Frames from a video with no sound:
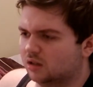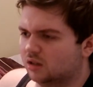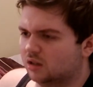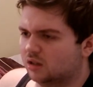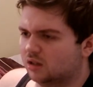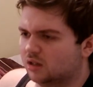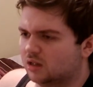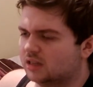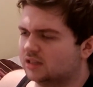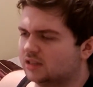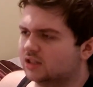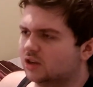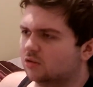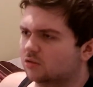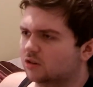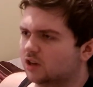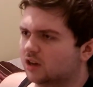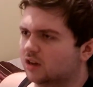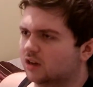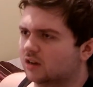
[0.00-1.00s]

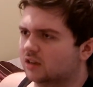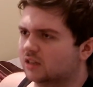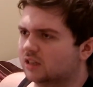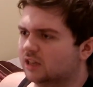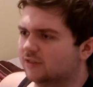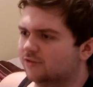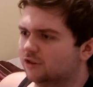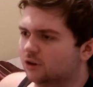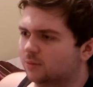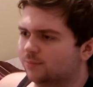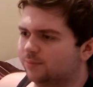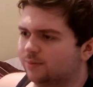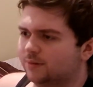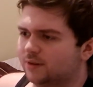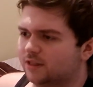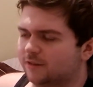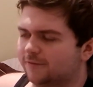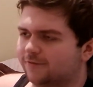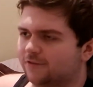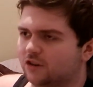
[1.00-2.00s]
Hisoka give up in
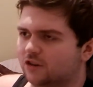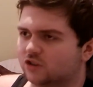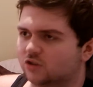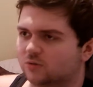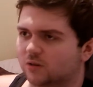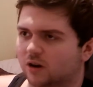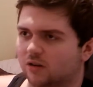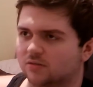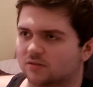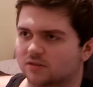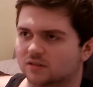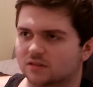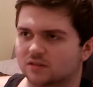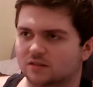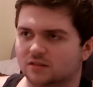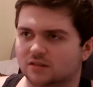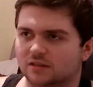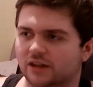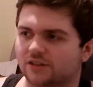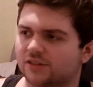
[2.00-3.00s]
the first round?
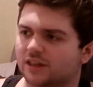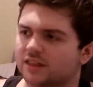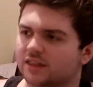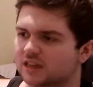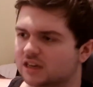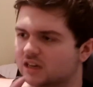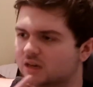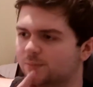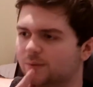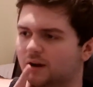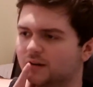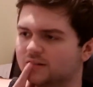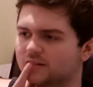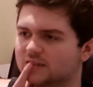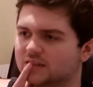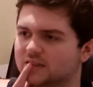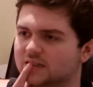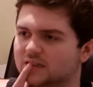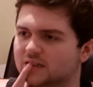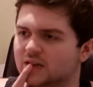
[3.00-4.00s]
Now that I think about
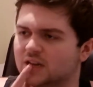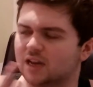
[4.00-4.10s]
it.